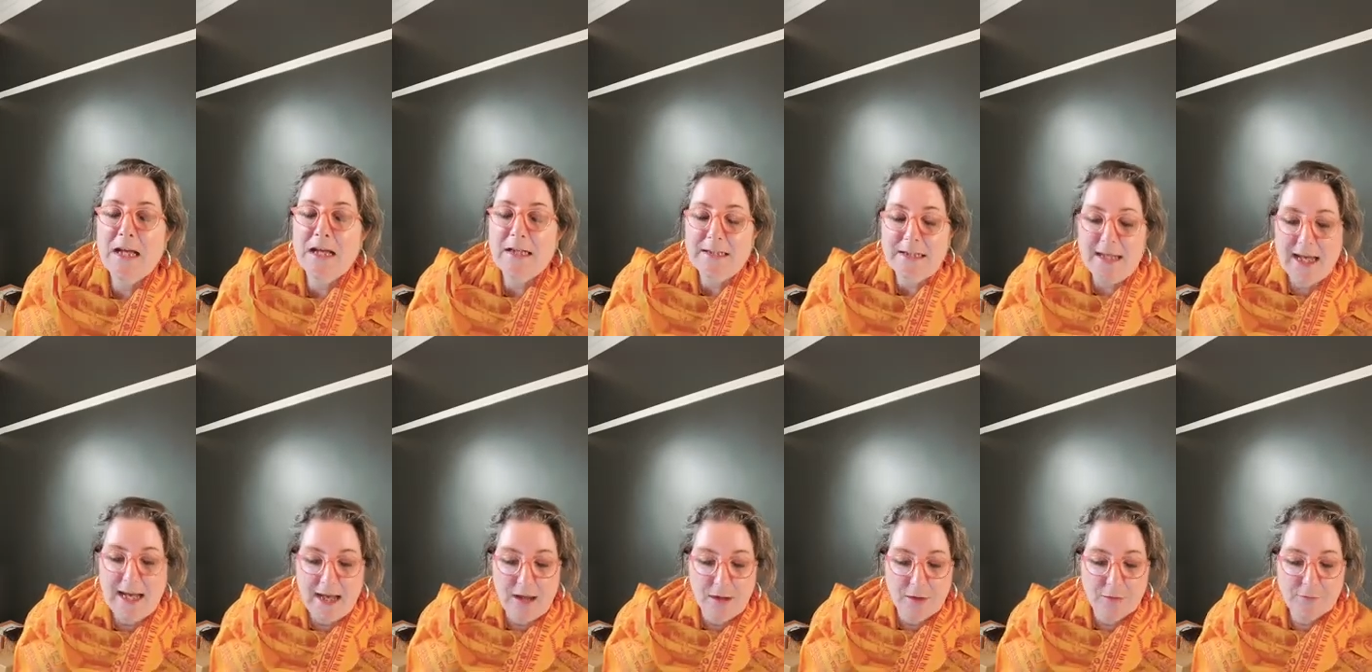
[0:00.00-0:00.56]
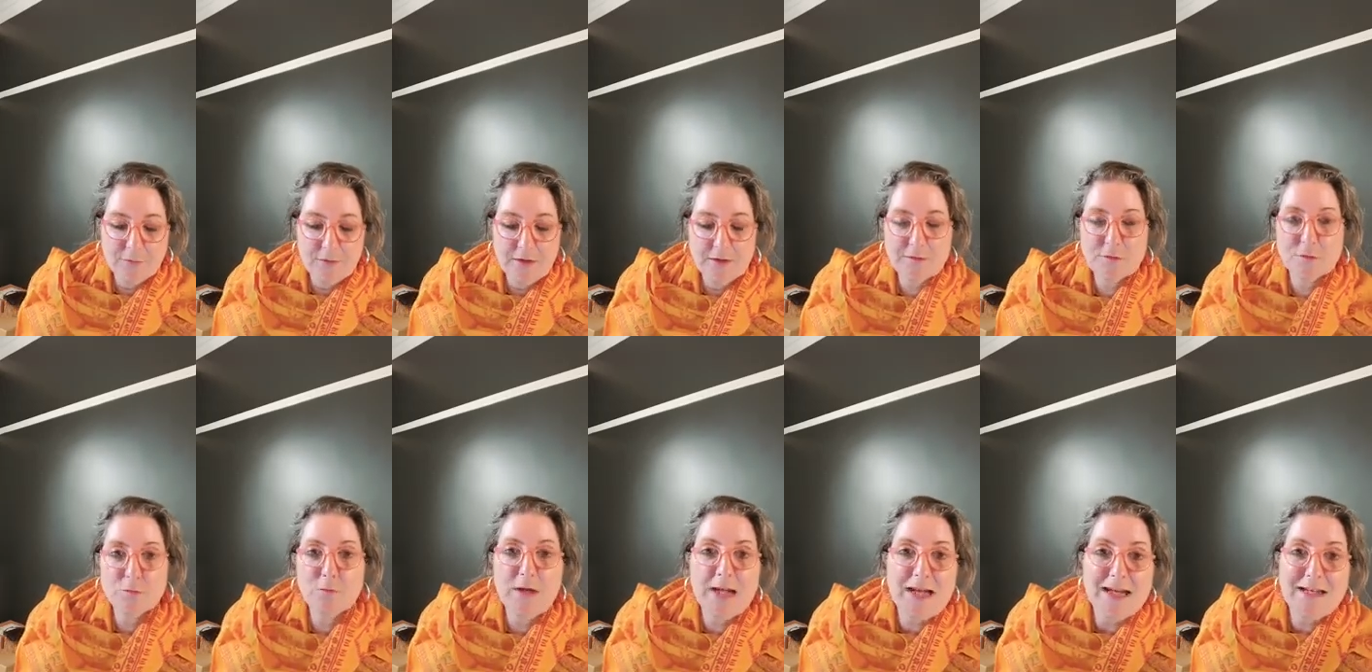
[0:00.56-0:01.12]
Now, there's a
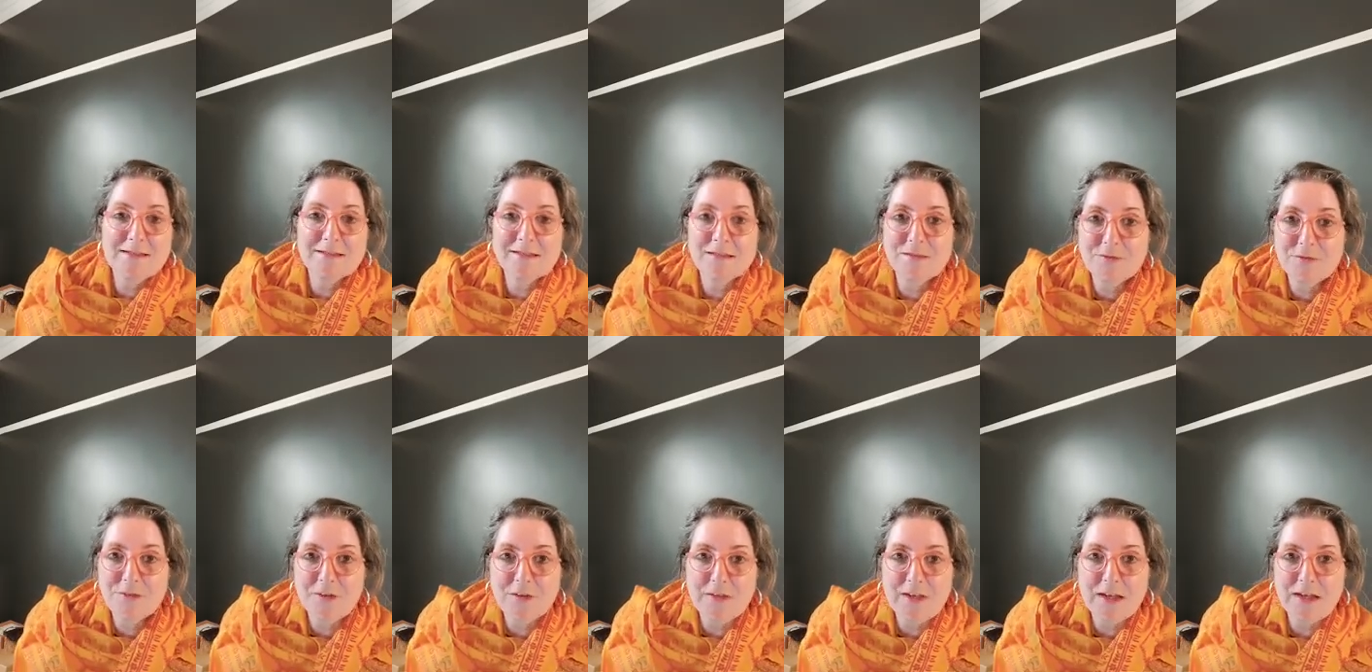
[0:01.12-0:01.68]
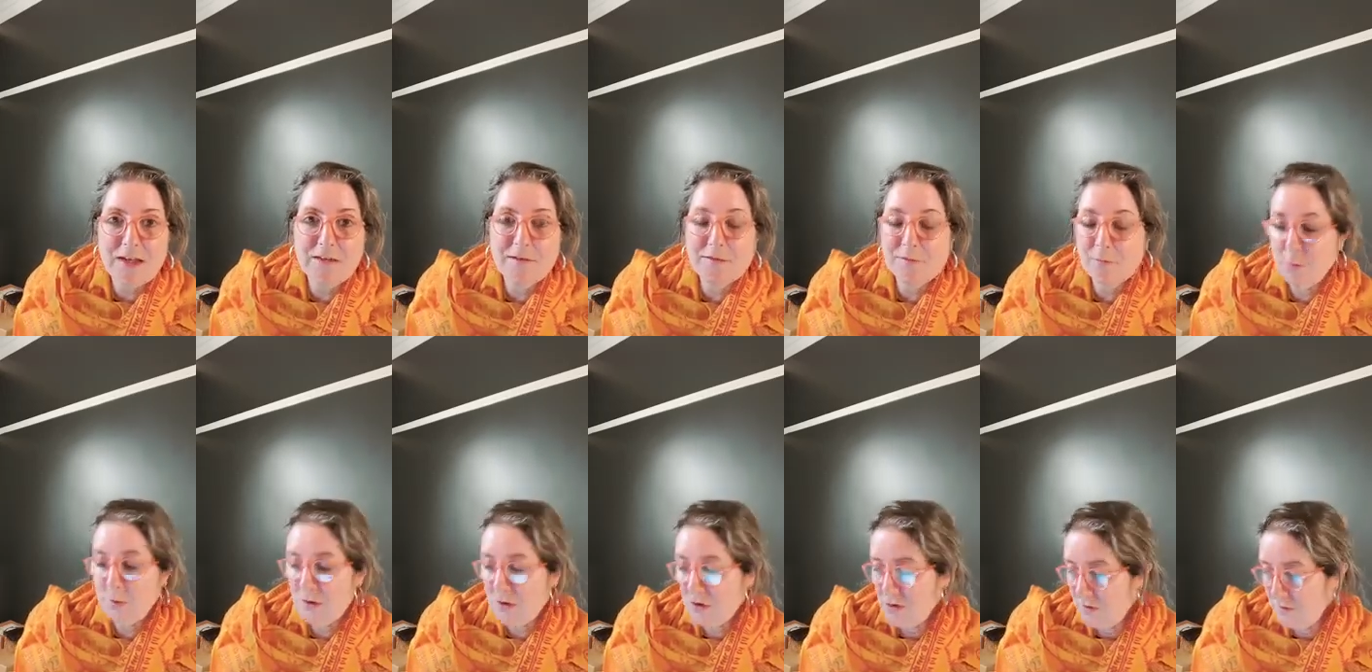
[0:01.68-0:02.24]
reason for this,
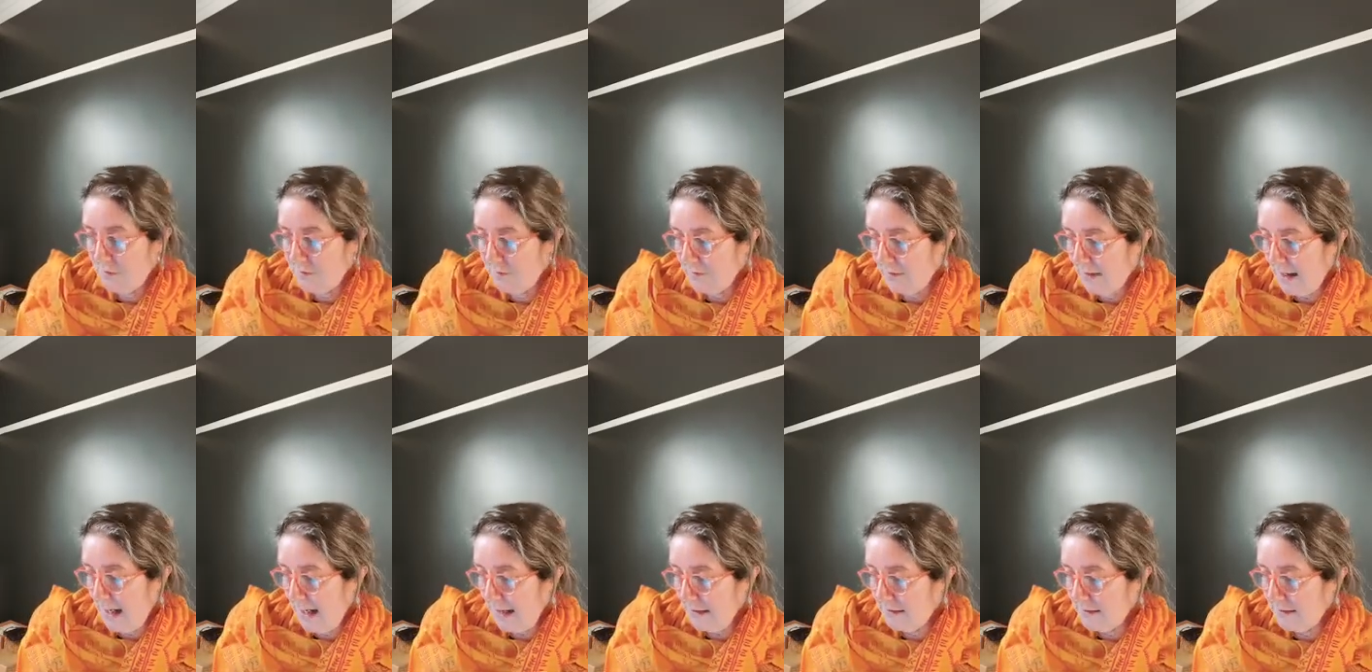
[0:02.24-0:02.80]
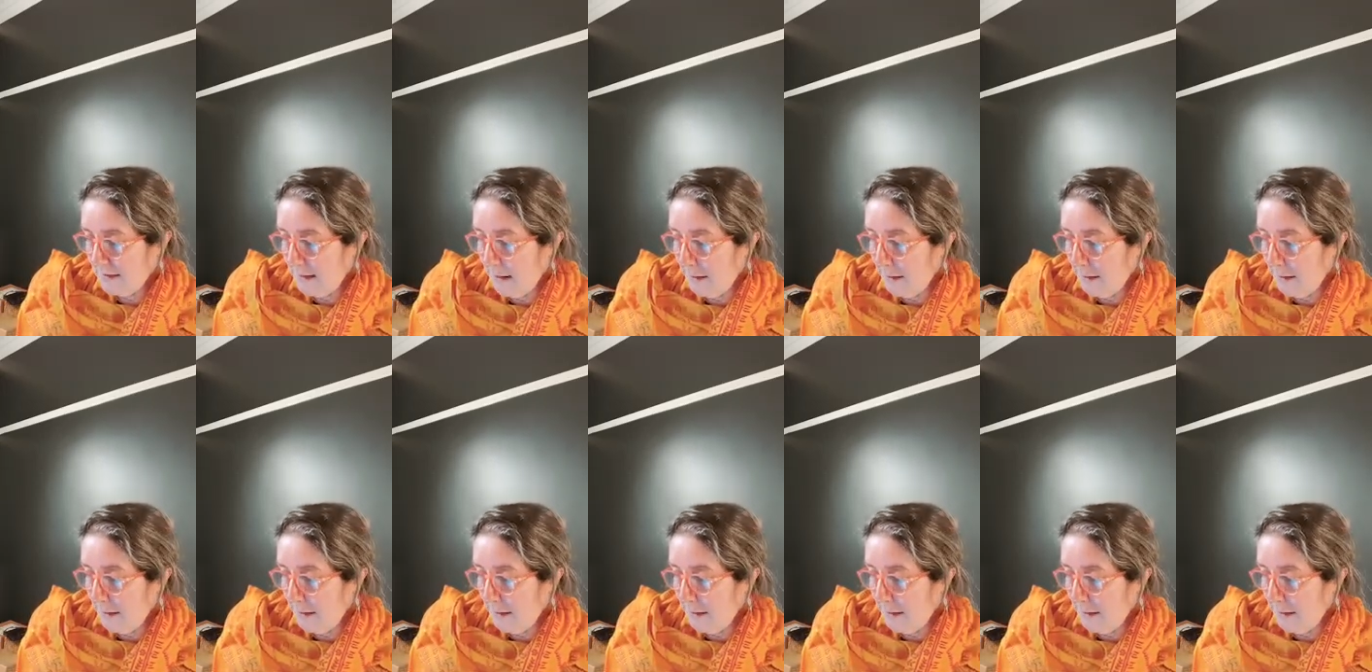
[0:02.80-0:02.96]
which is that